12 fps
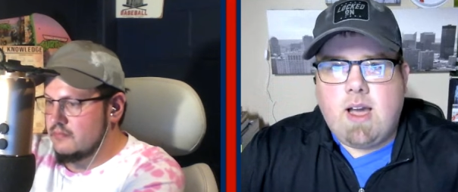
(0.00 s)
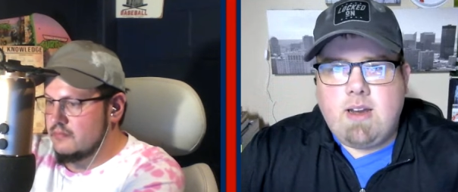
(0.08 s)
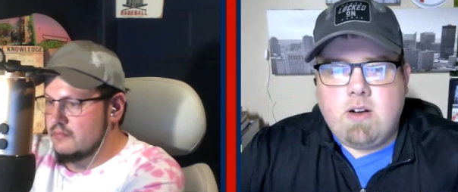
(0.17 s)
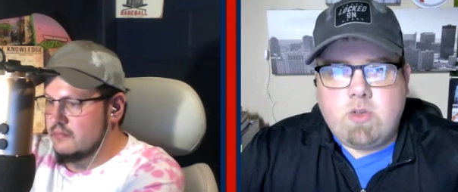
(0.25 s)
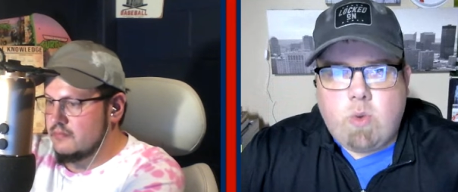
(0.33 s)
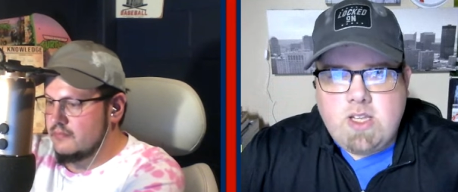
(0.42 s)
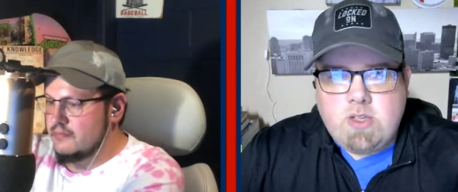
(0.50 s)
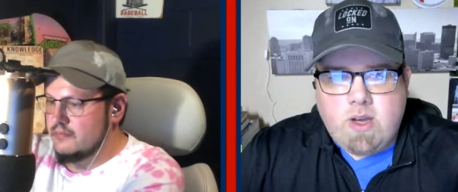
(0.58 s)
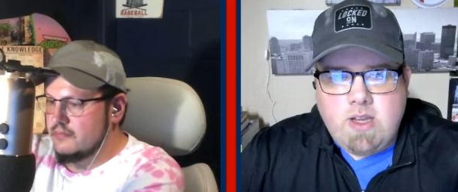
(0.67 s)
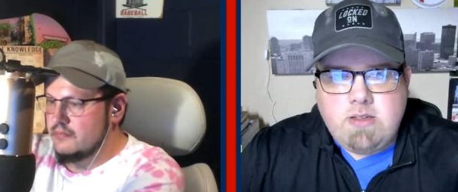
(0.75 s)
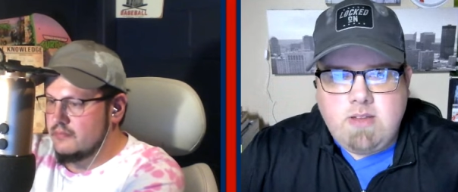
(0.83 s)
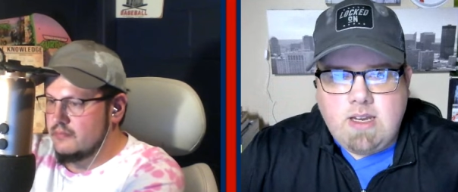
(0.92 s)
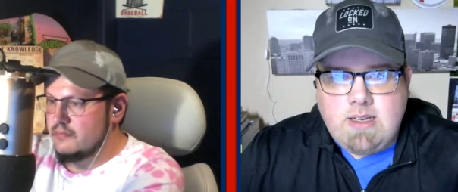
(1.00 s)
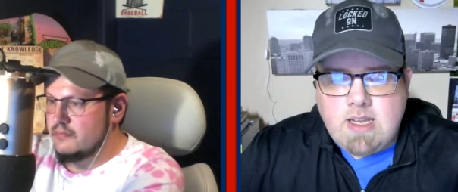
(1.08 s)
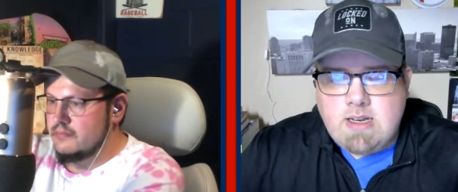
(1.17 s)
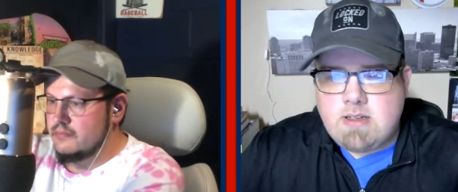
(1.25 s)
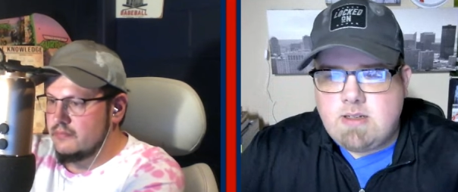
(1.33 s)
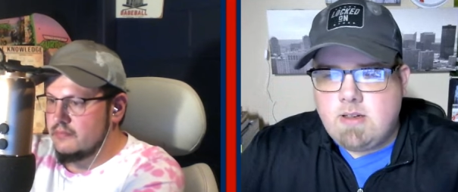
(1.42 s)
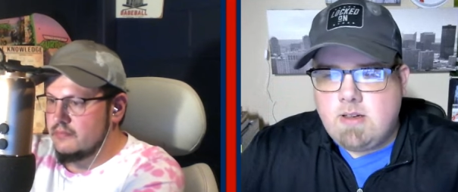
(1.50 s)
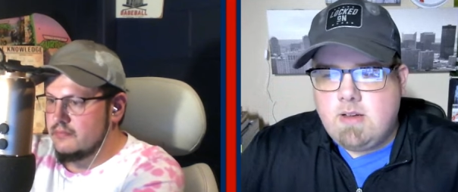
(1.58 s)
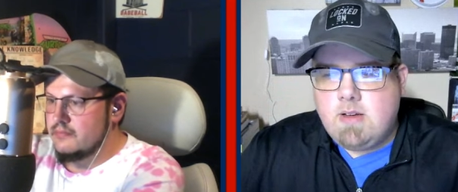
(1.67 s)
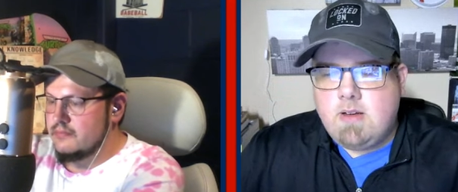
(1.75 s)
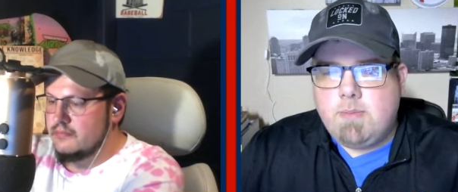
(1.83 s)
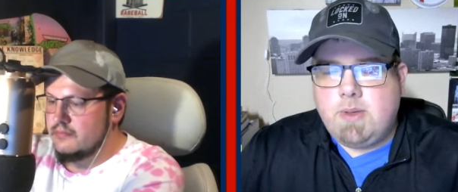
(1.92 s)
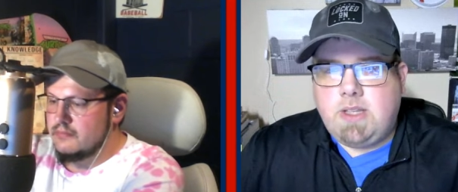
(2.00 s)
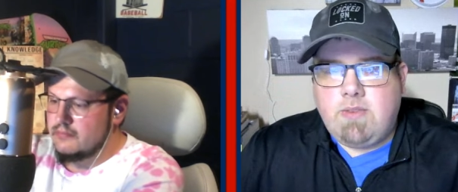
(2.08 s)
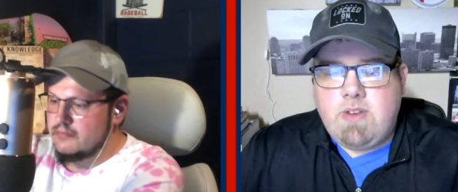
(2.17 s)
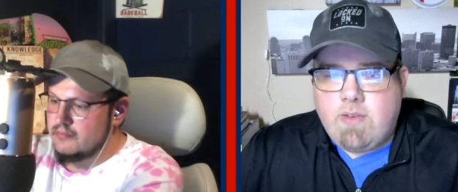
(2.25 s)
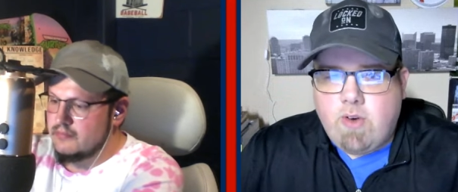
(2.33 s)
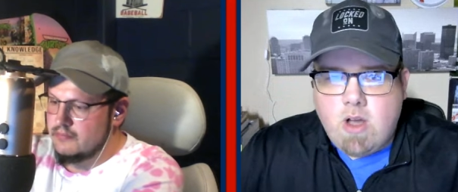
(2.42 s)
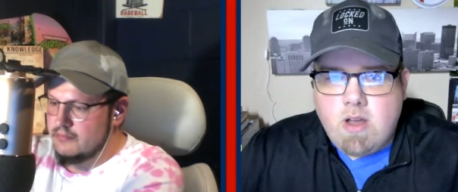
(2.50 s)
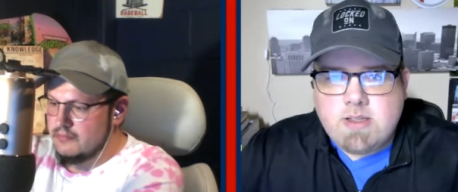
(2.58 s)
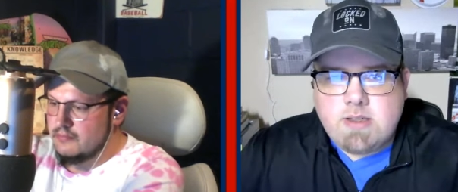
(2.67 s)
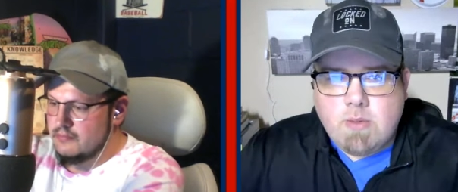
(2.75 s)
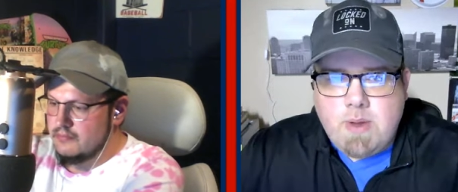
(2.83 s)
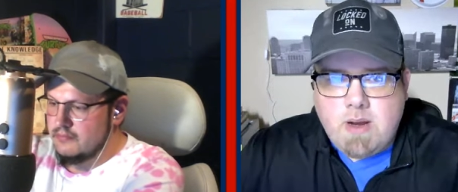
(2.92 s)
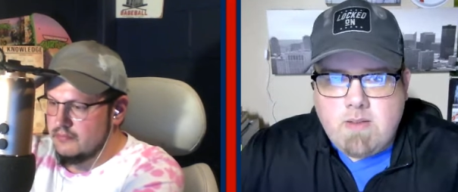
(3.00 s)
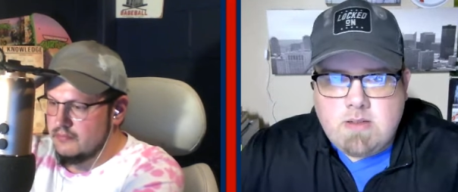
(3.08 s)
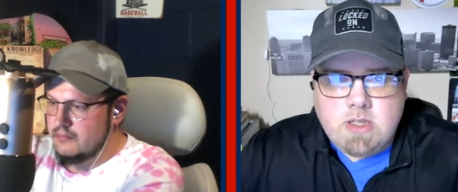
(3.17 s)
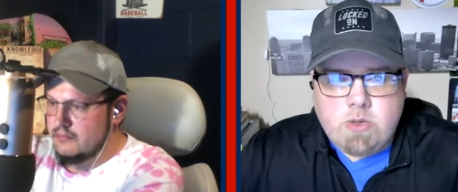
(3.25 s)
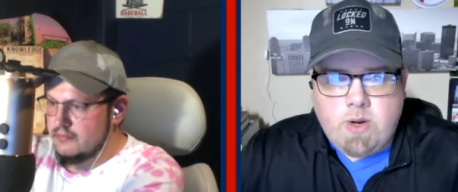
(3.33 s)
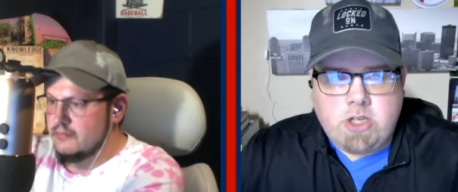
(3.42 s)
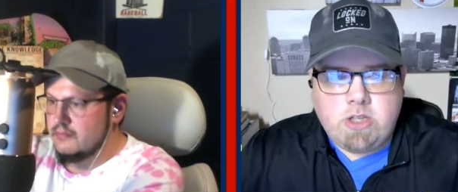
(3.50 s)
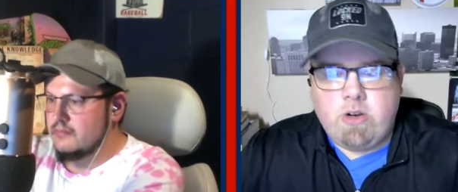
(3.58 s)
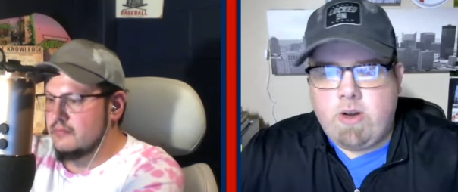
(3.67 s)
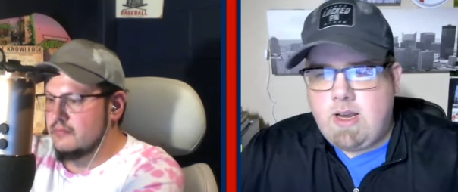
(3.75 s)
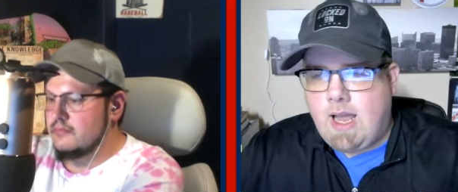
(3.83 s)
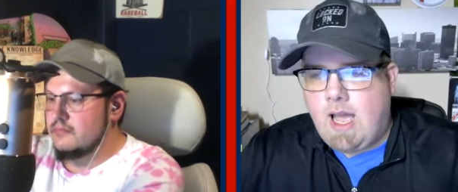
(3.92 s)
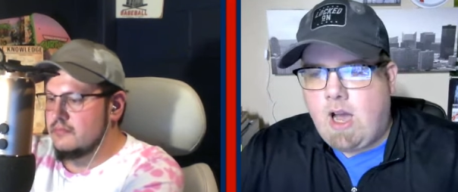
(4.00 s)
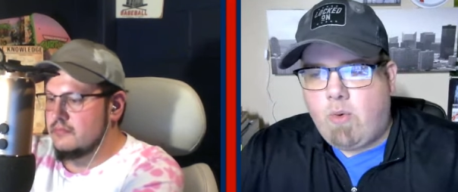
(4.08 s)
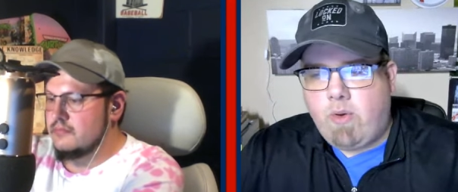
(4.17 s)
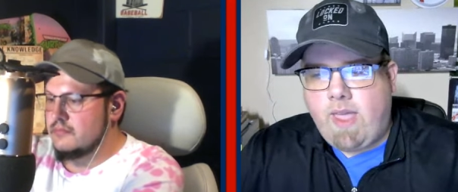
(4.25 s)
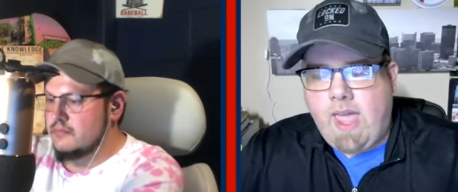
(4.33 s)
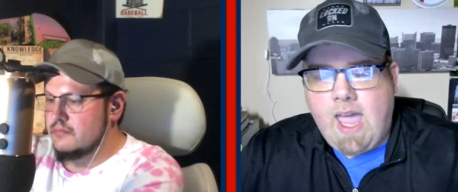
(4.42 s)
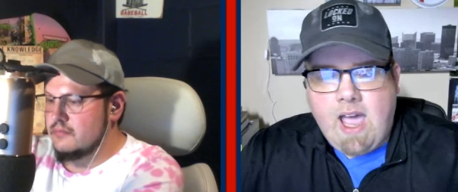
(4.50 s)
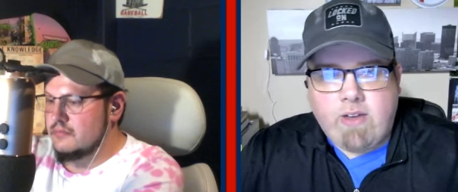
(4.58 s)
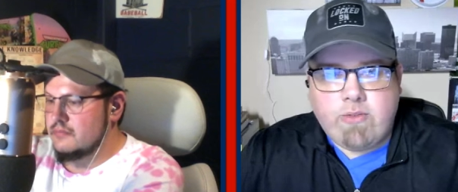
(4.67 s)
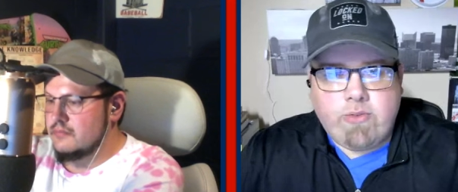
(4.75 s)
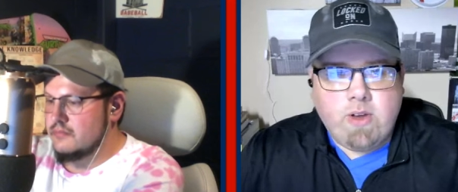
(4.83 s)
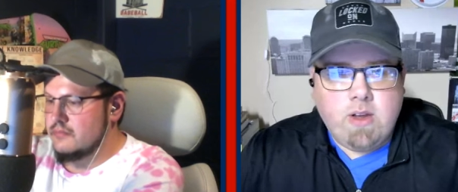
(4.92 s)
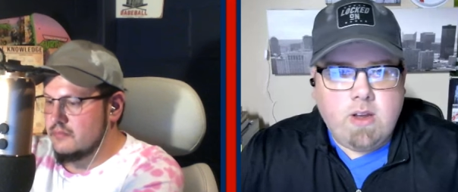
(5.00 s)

Speaker 1: I know 2022 they didn't, but they've never also been in the situation they're in now where they have